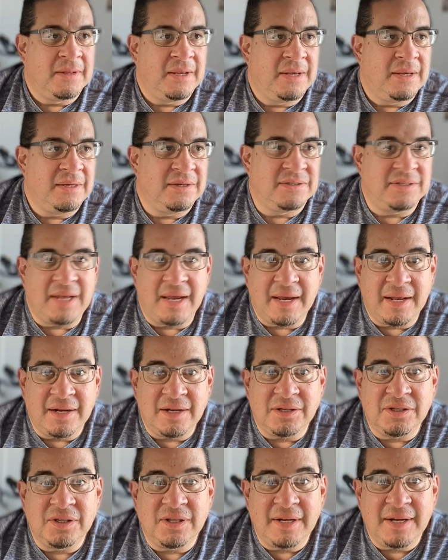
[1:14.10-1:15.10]
he's taking
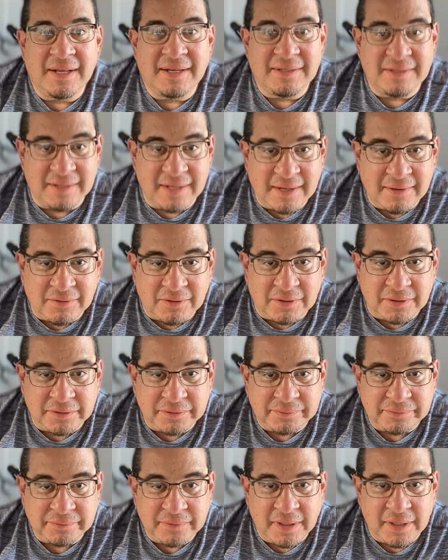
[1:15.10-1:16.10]
it to the next level.
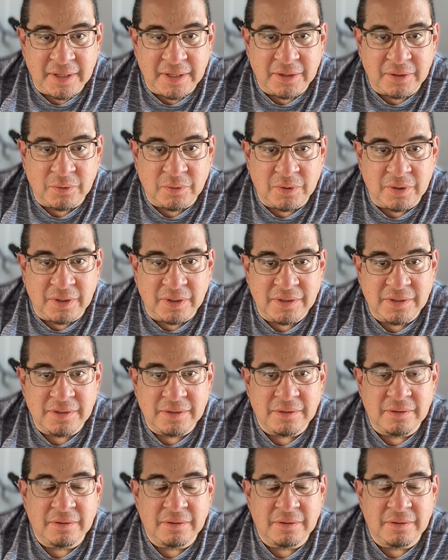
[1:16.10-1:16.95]
In other words,